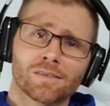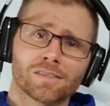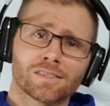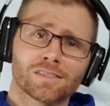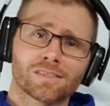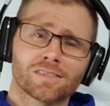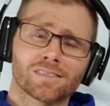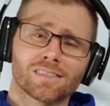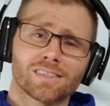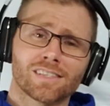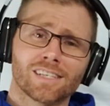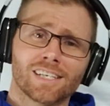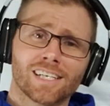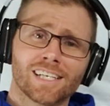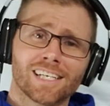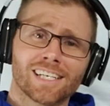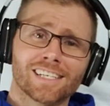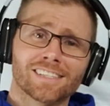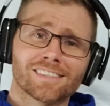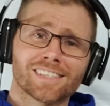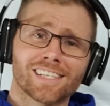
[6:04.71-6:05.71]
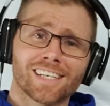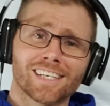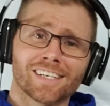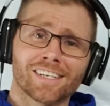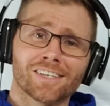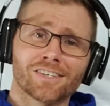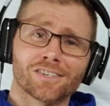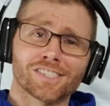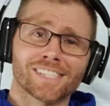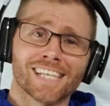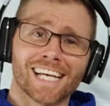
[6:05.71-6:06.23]
It's getting
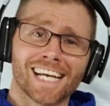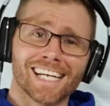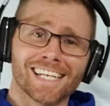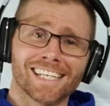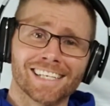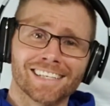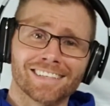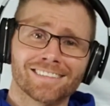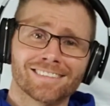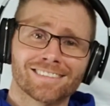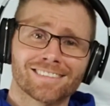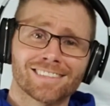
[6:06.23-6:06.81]
entertaining.